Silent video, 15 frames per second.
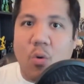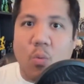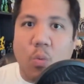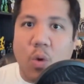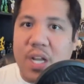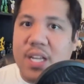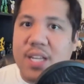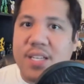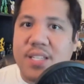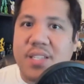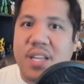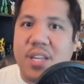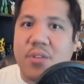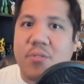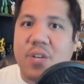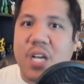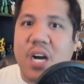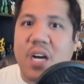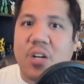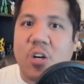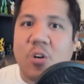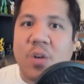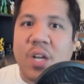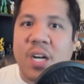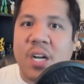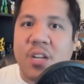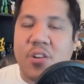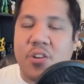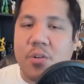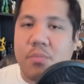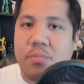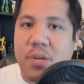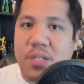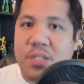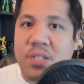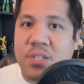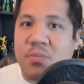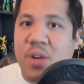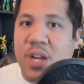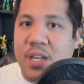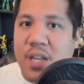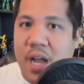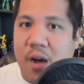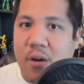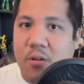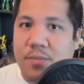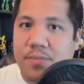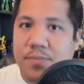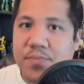what it is that you got going on in your business right now.